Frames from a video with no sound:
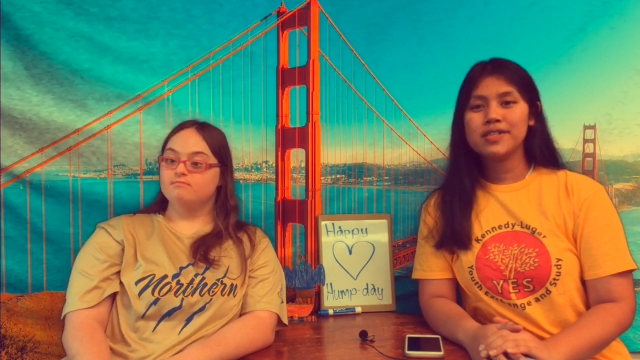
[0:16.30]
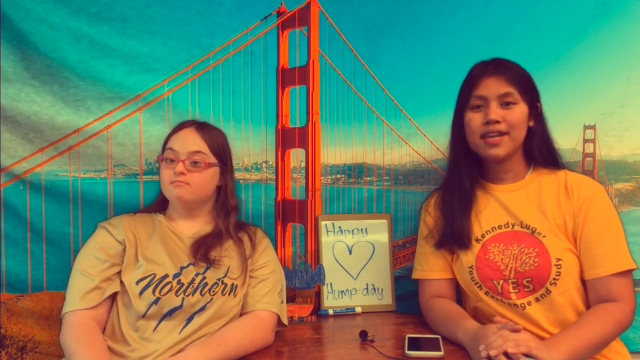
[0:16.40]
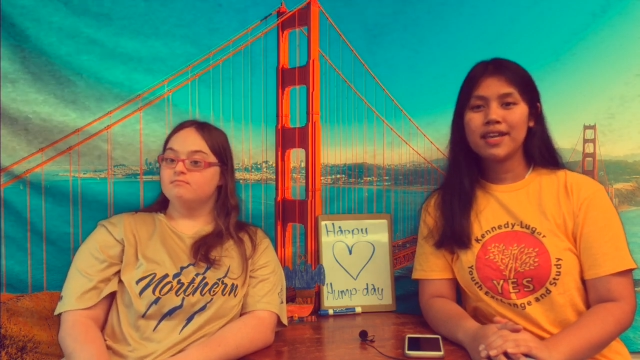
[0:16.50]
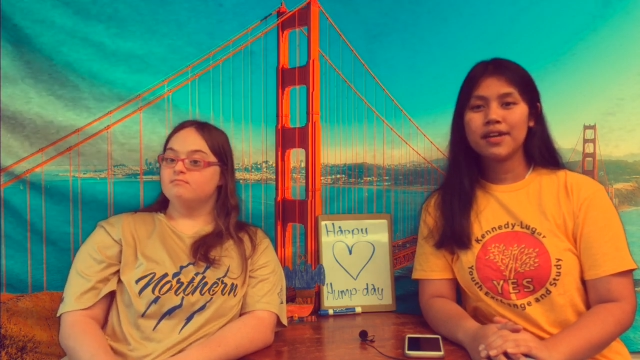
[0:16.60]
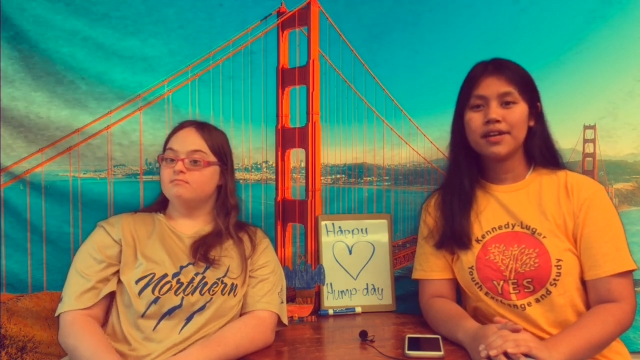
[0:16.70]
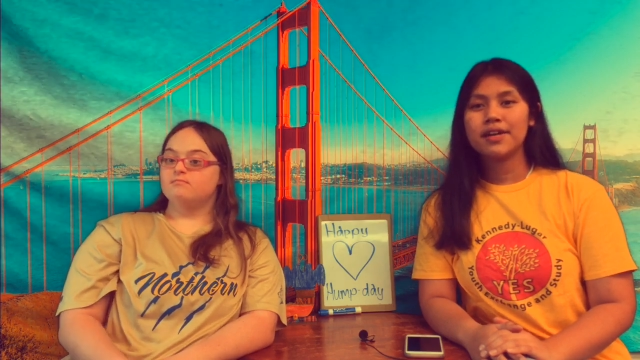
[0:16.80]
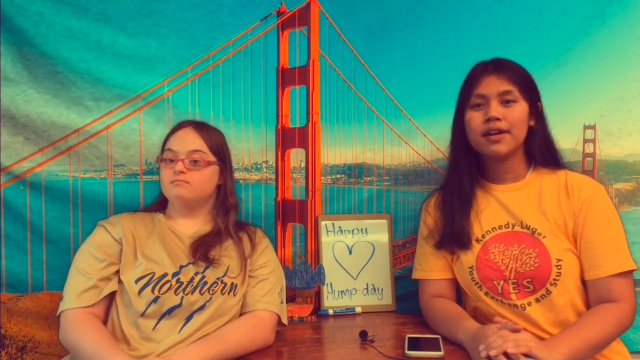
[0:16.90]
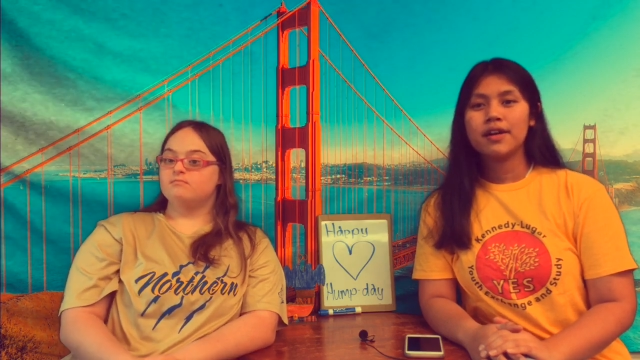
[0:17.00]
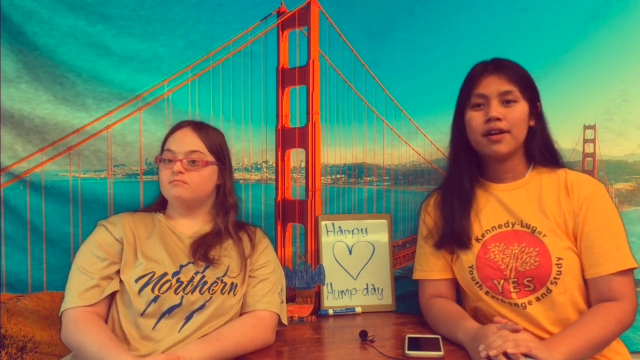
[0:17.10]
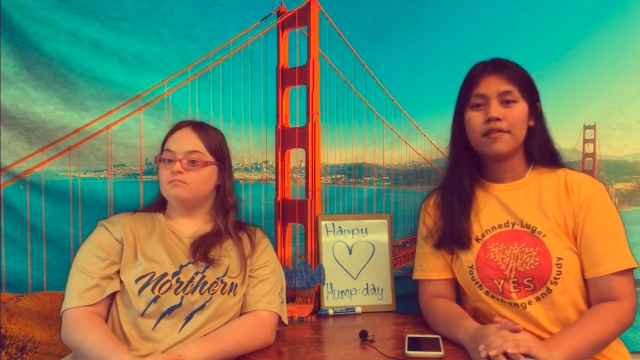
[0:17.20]
Speaker 1: anchor
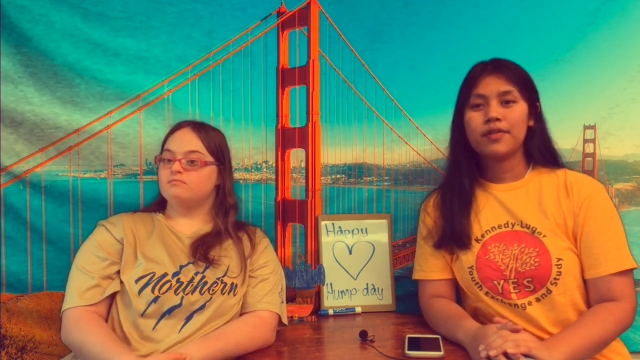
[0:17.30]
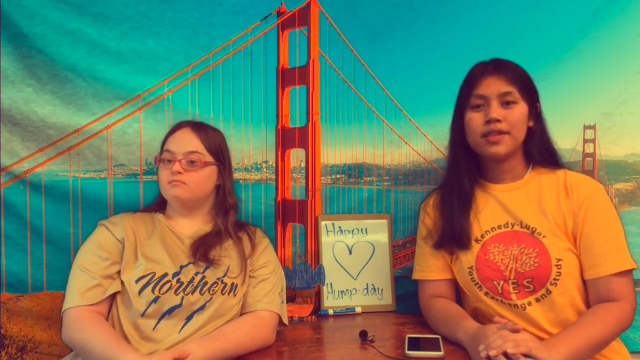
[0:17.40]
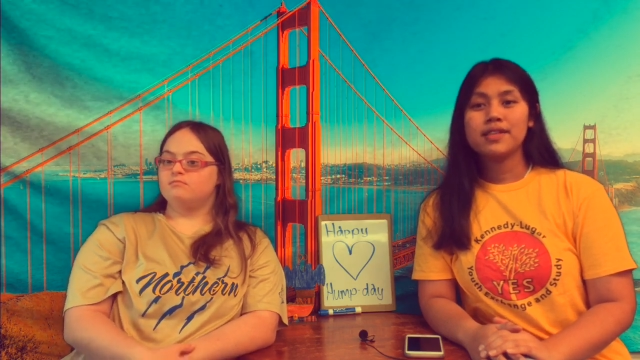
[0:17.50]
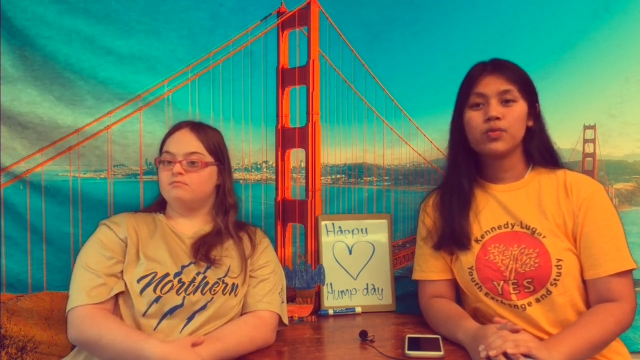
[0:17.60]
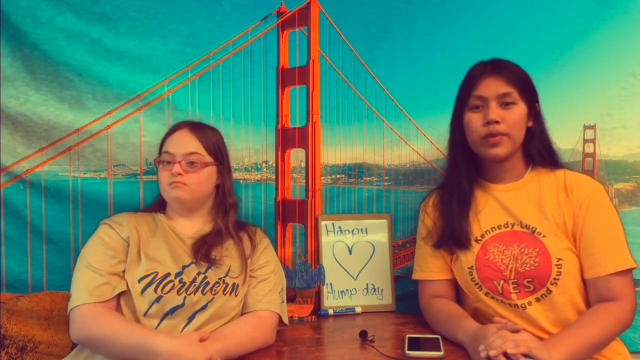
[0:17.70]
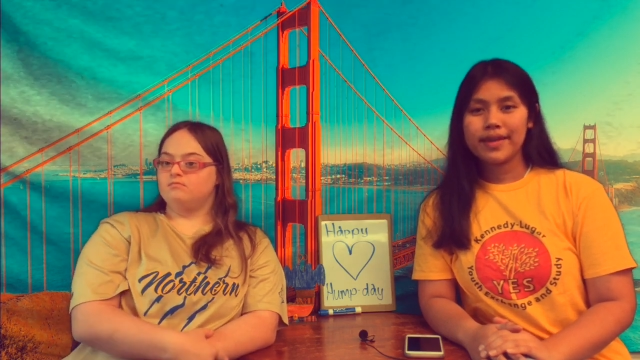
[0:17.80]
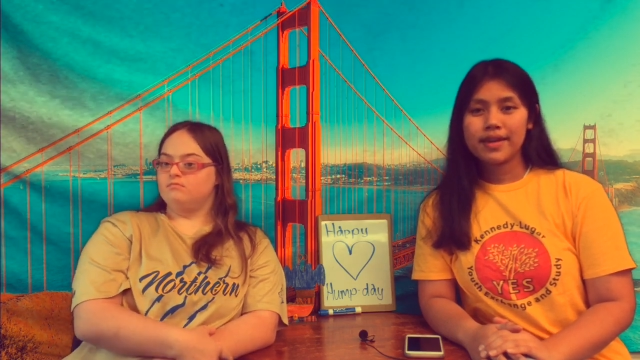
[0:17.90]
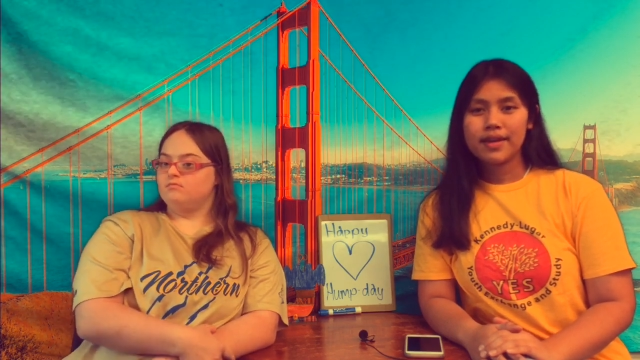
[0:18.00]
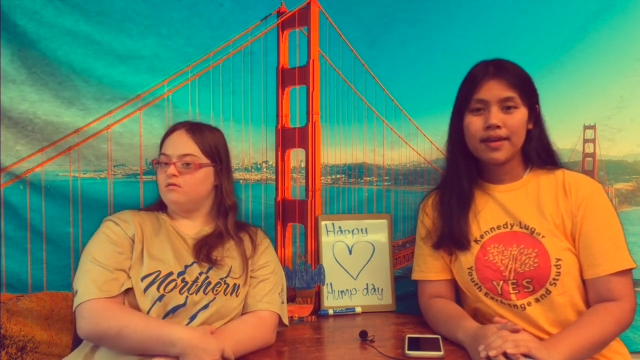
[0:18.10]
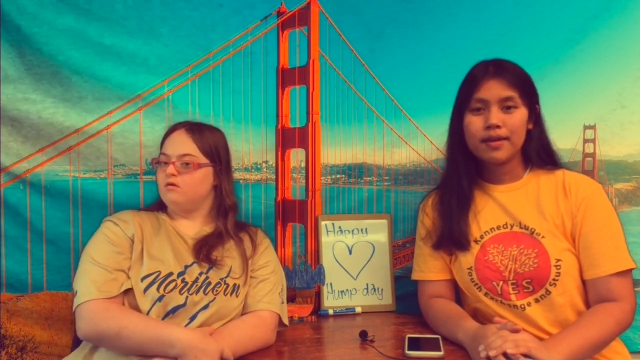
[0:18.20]
for this week.
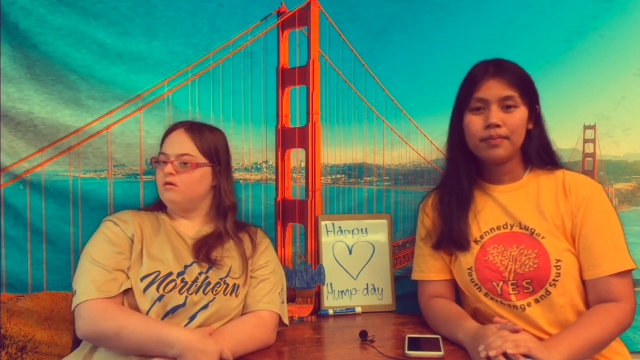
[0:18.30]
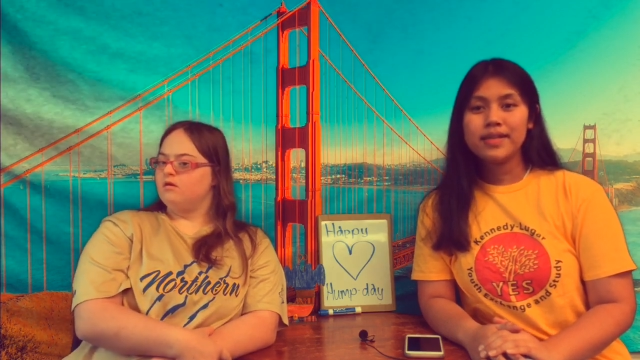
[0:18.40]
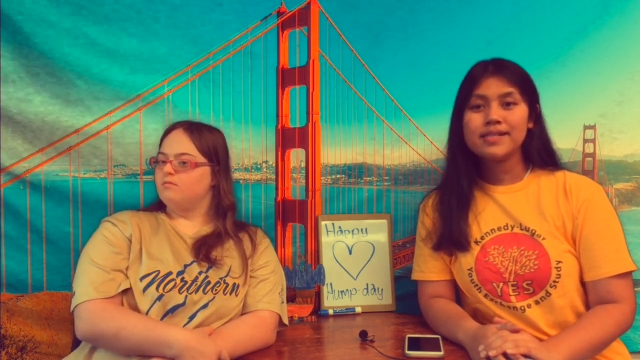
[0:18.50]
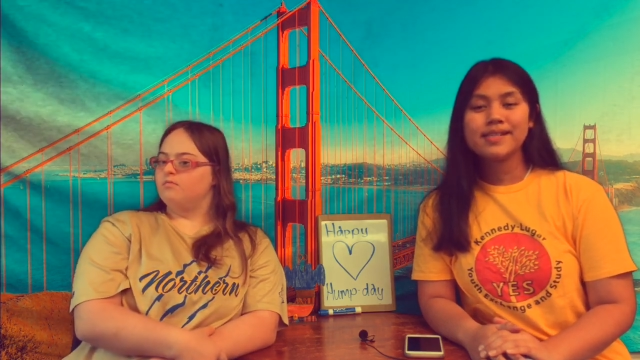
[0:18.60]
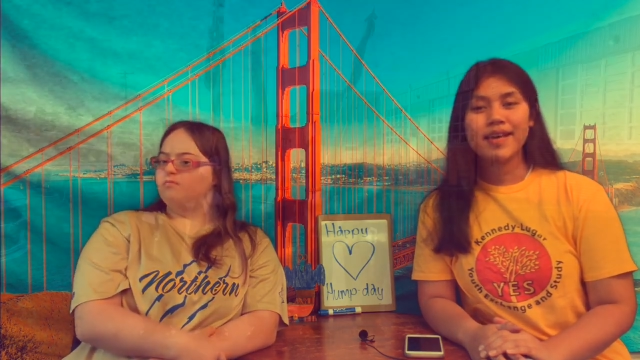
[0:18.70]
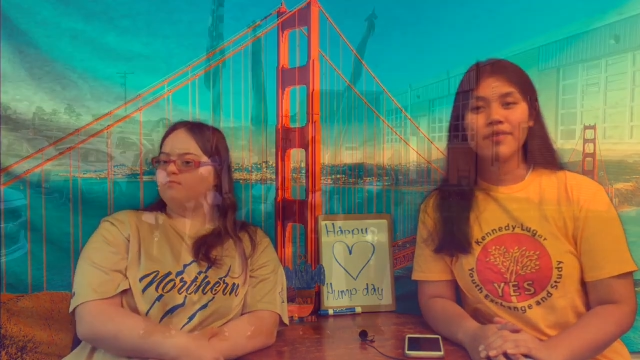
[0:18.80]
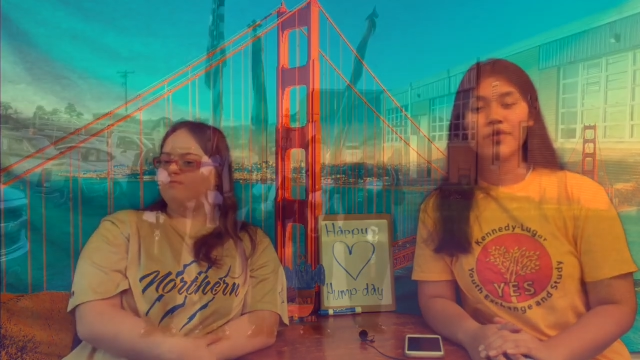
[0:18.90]
Please stand for